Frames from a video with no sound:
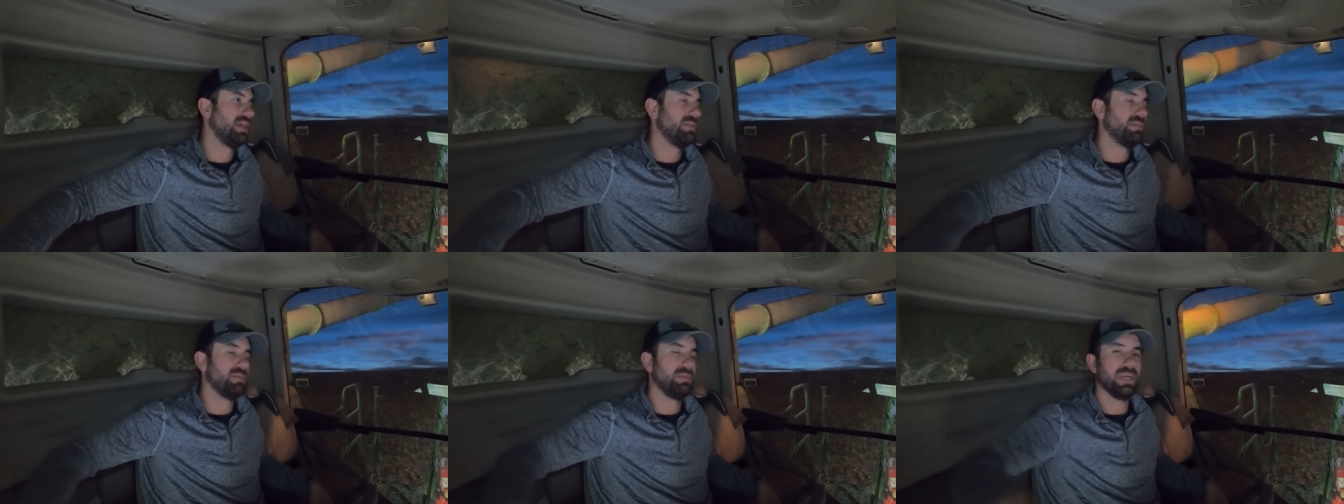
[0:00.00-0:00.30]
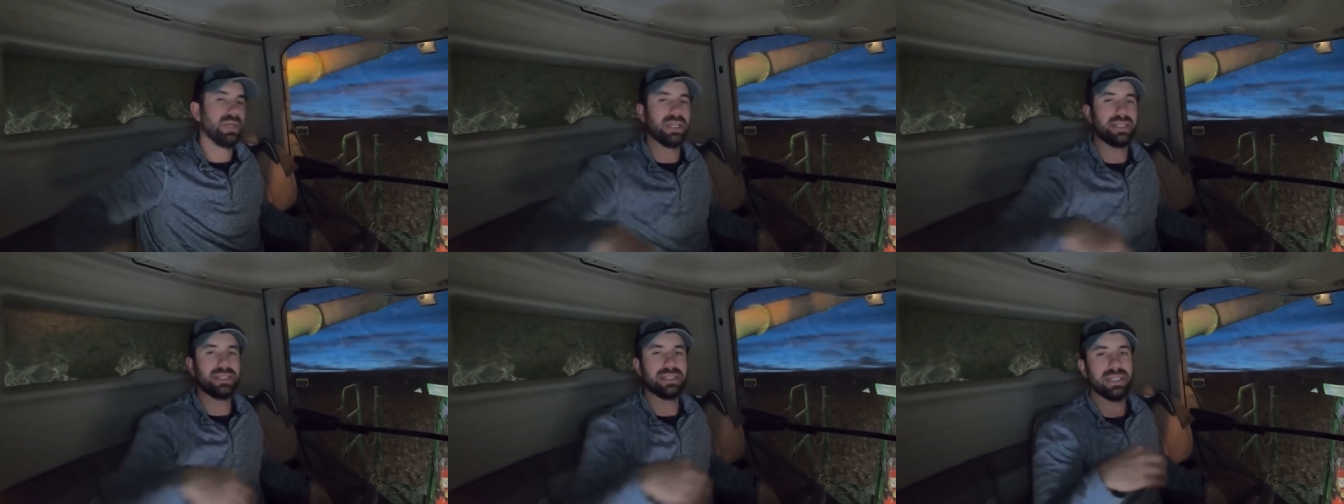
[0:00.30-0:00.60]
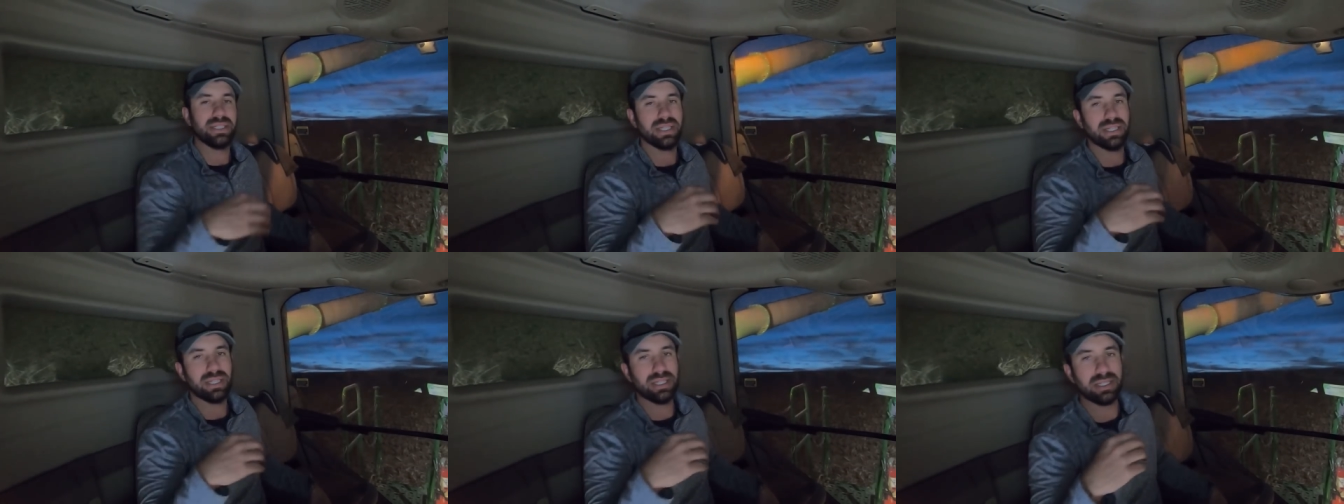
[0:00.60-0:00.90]
but
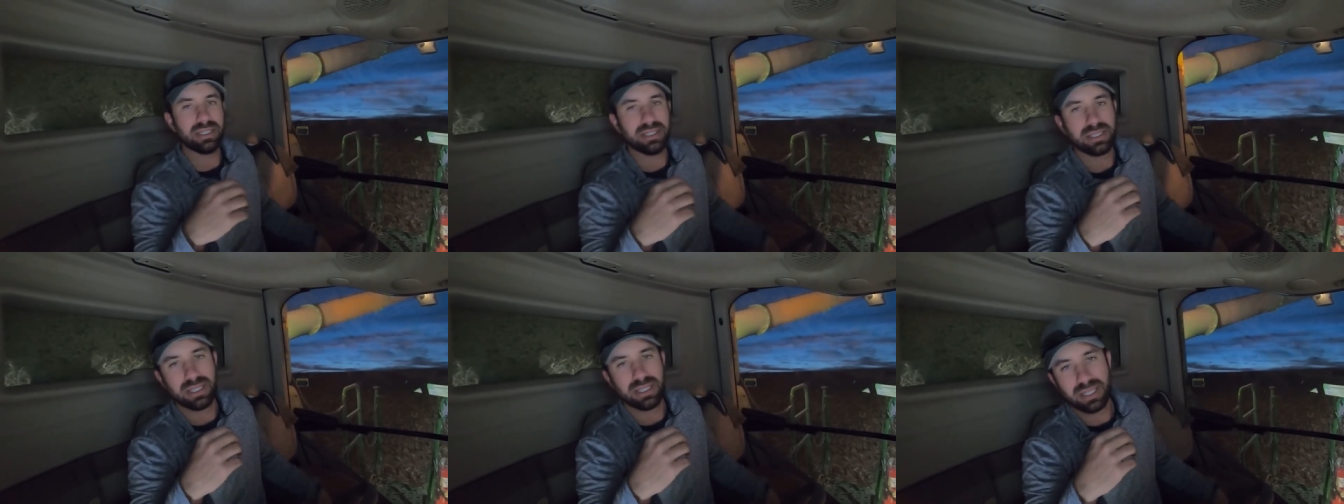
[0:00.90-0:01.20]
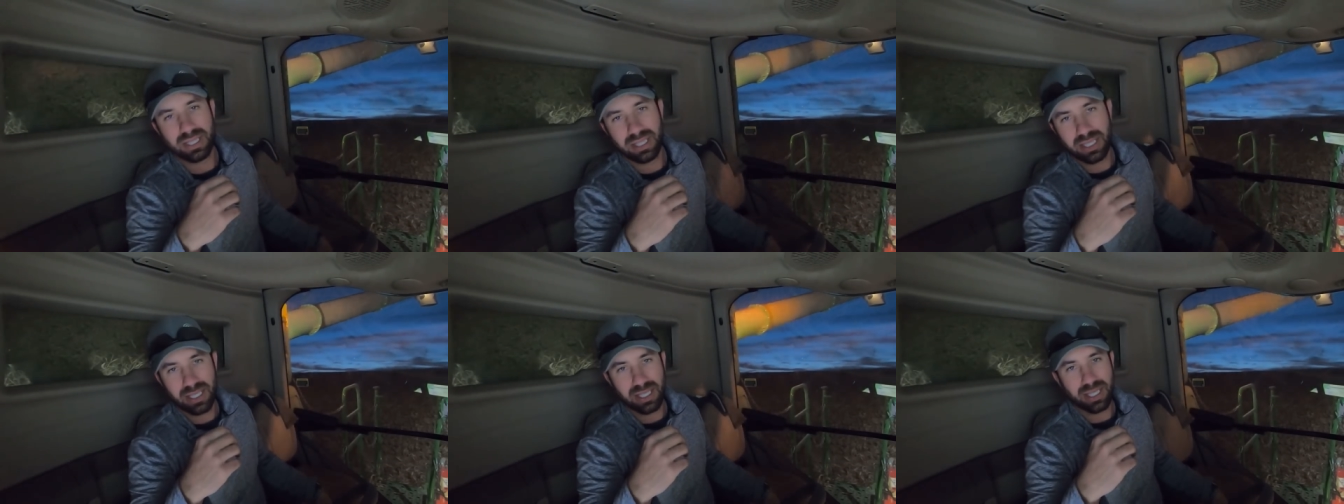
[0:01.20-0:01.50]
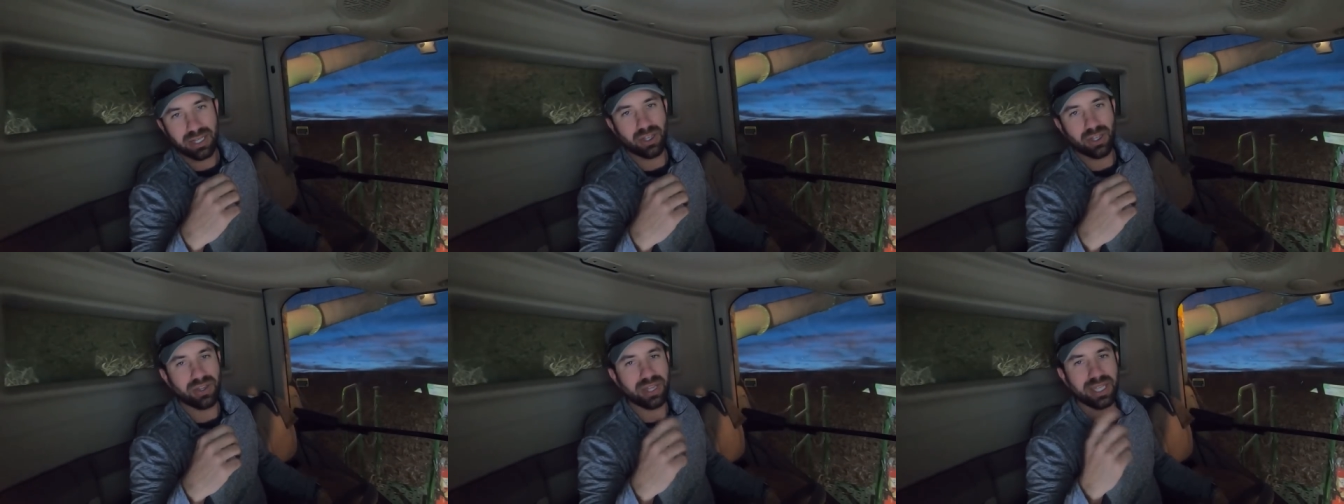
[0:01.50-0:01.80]

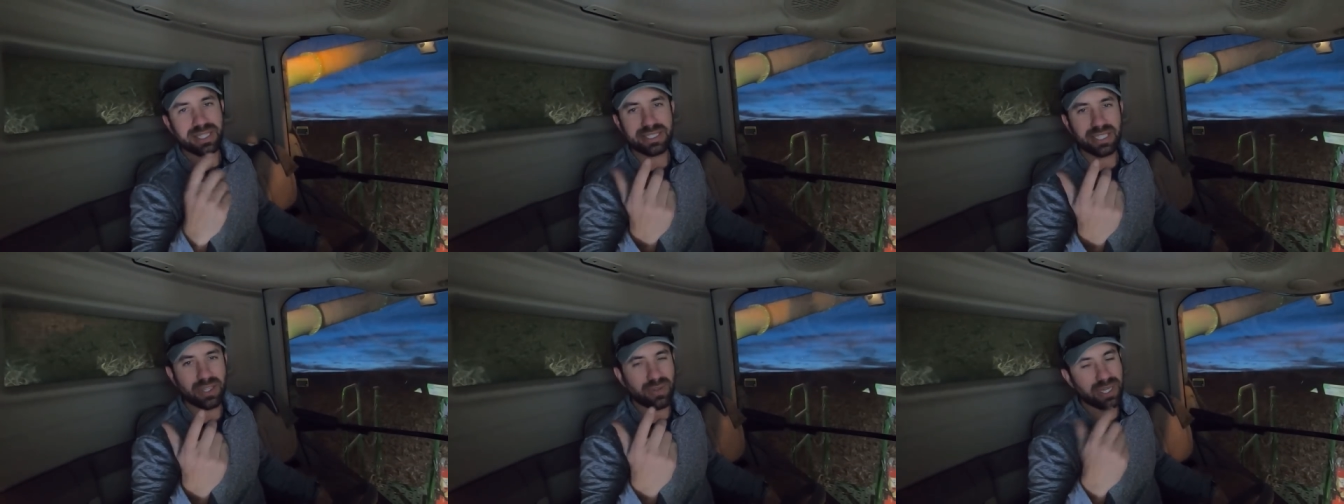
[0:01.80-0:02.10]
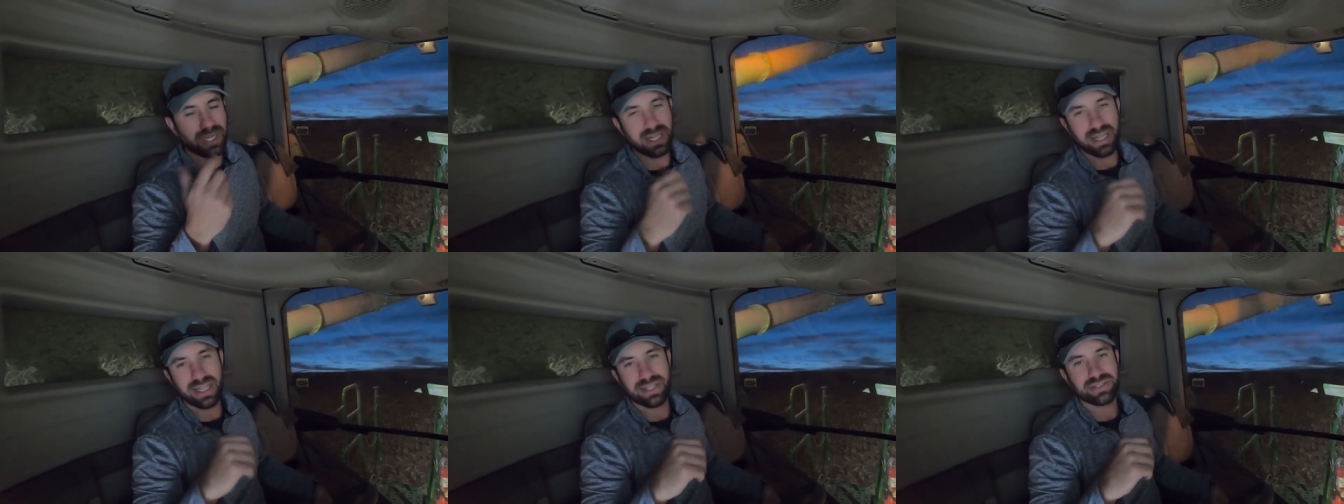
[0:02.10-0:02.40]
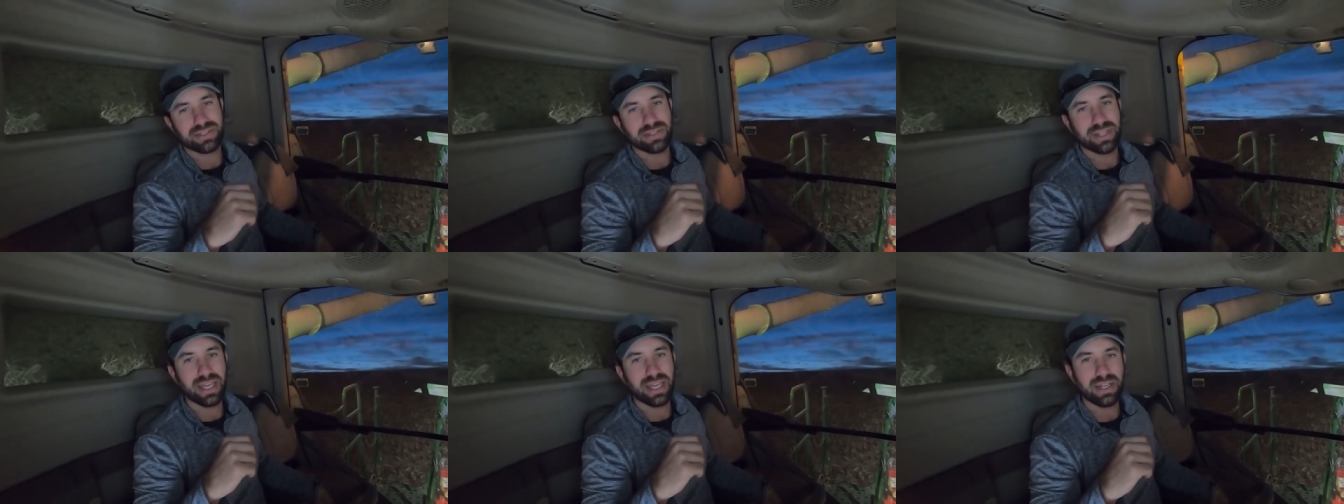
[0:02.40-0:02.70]
no, that's how I'd
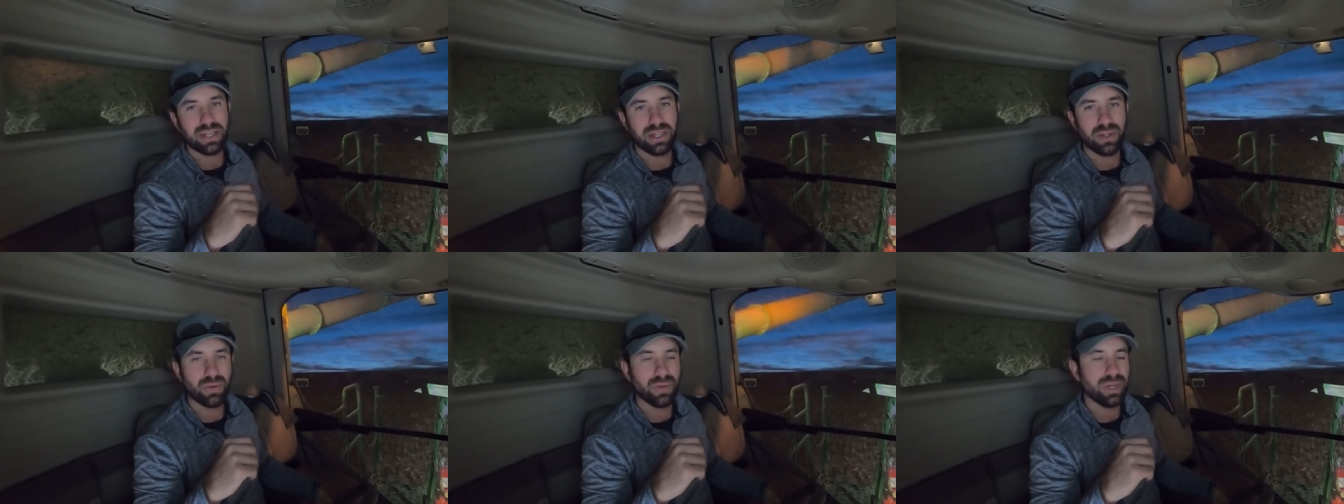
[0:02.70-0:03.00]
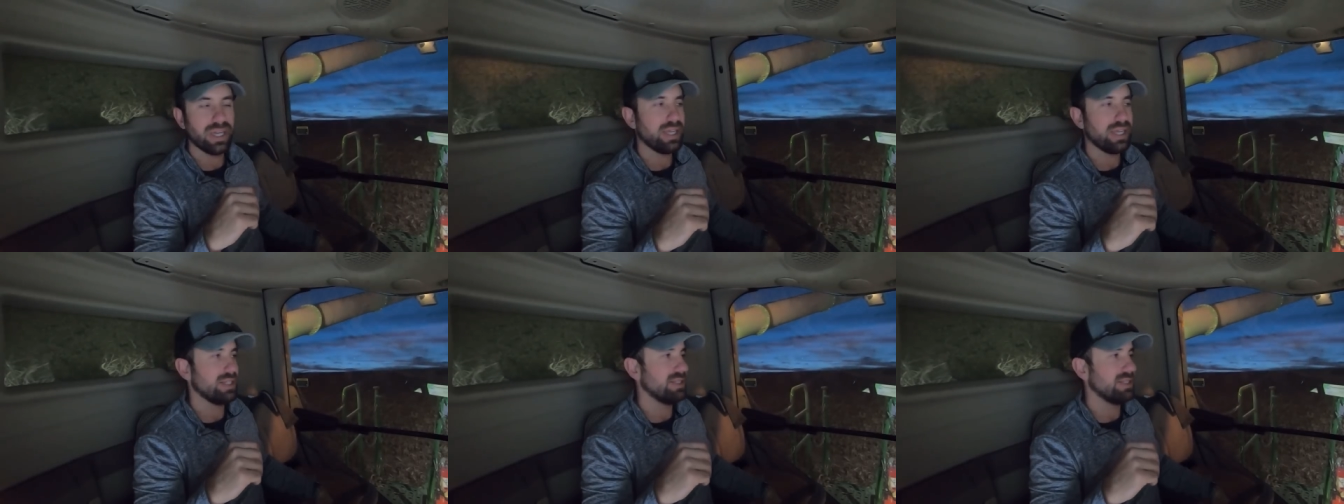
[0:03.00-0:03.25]
answer that anyway.